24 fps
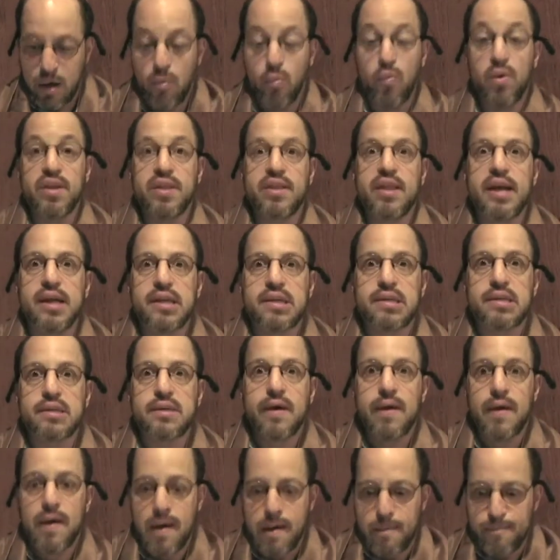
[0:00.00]
With this,
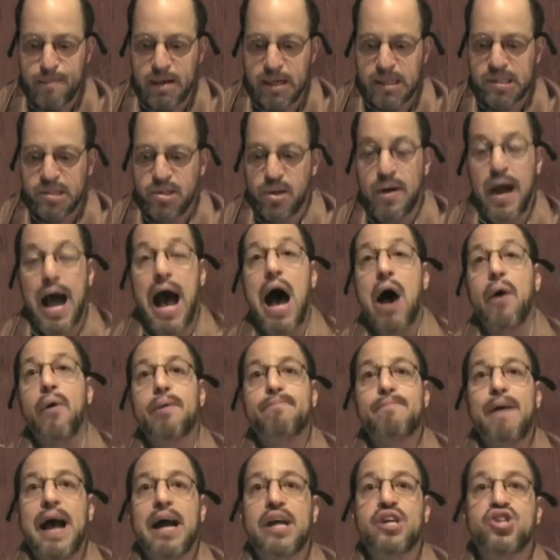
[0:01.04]
Mr.
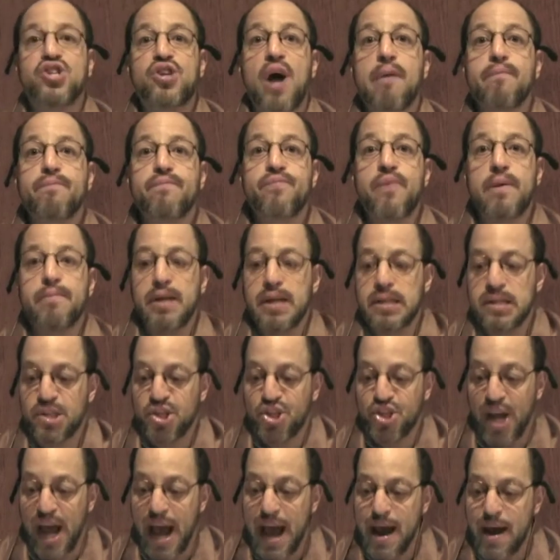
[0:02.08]
Auerbach jumped from his
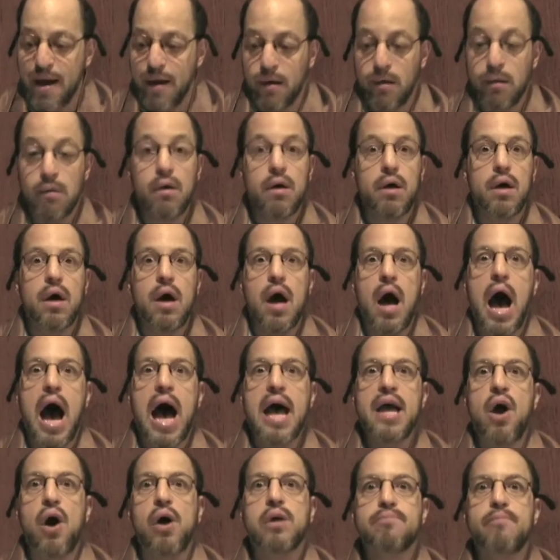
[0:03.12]
chair.
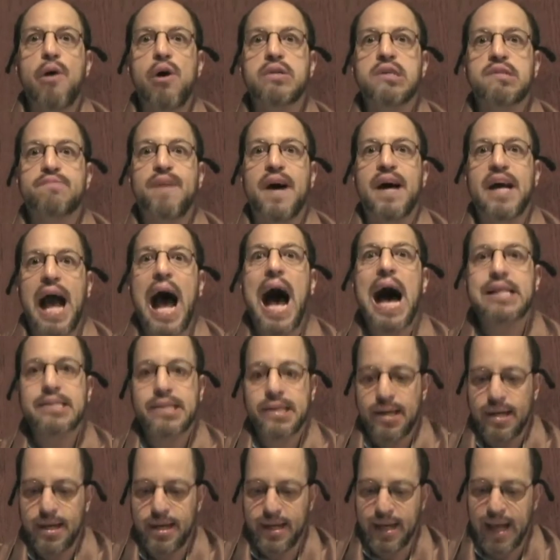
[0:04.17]
"I almost forgot,"
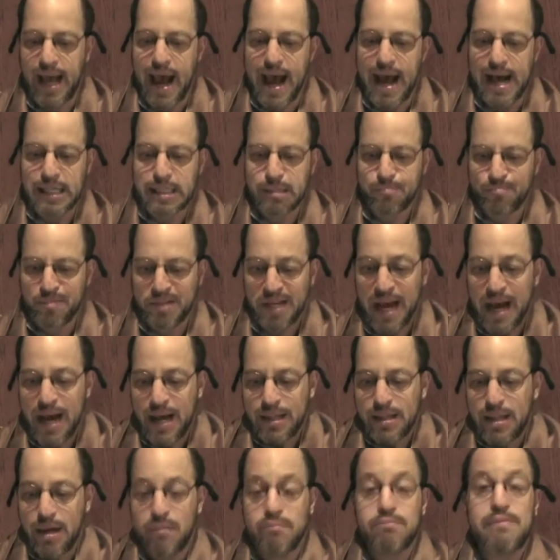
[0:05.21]
he gasped.
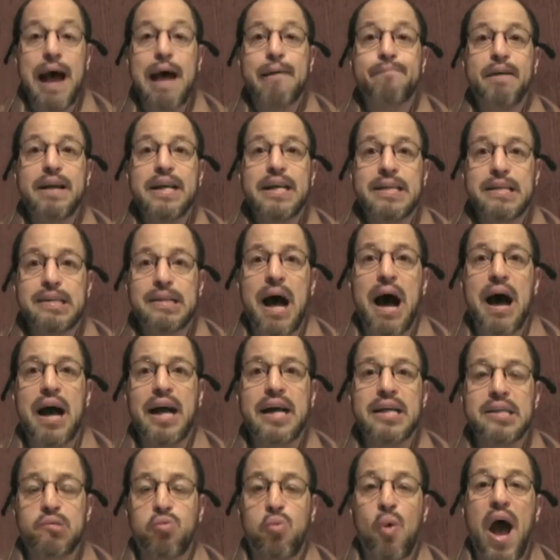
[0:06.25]
"The Rebbe is on
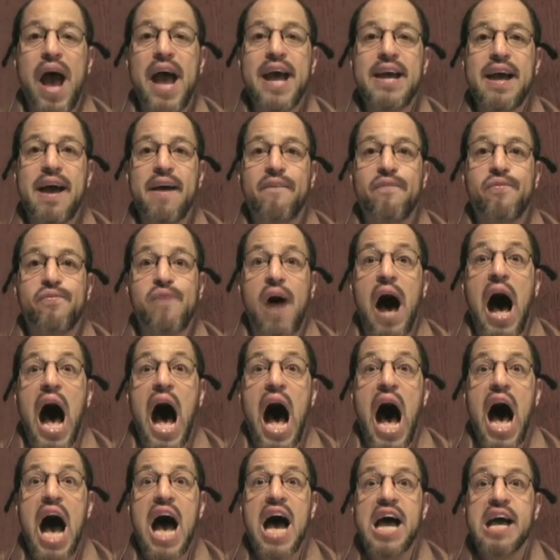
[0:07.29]
his way in
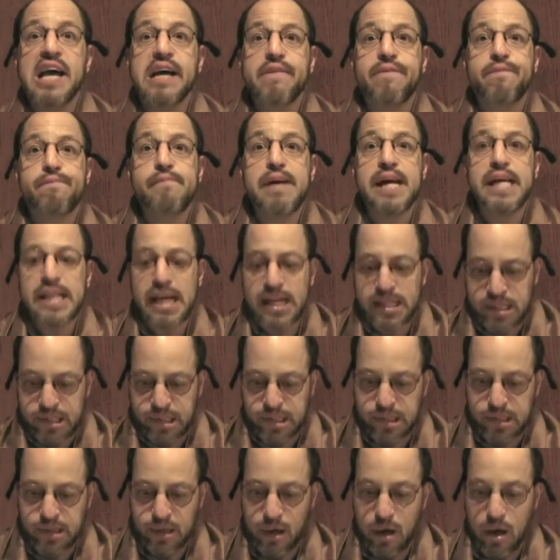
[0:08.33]
5
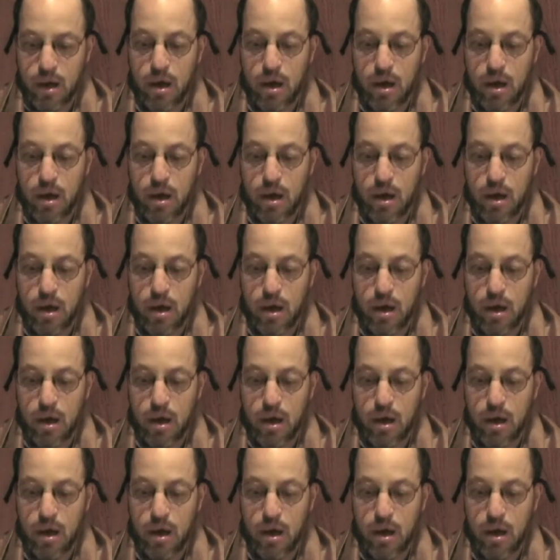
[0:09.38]
minutes."